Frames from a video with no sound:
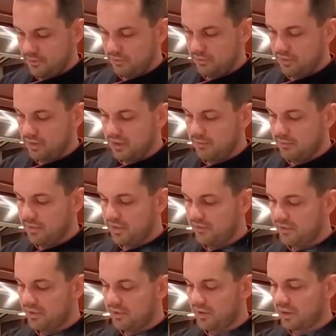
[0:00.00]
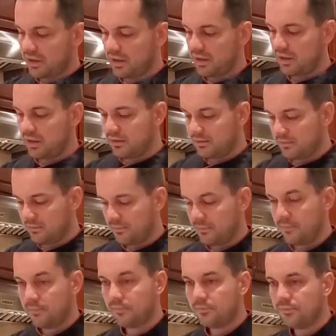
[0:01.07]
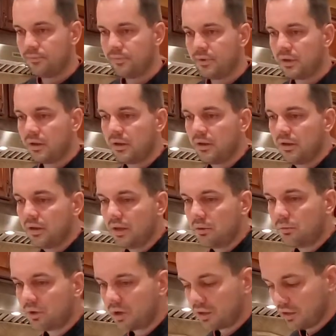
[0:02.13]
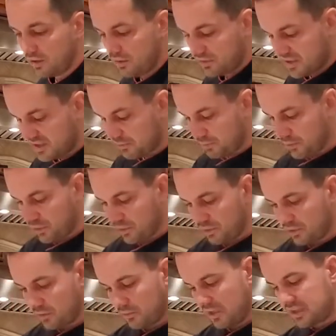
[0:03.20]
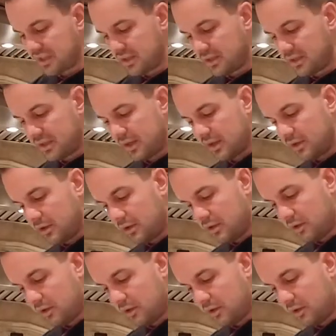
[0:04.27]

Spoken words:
We dump everything in and we're going to use a spoon to mix it together.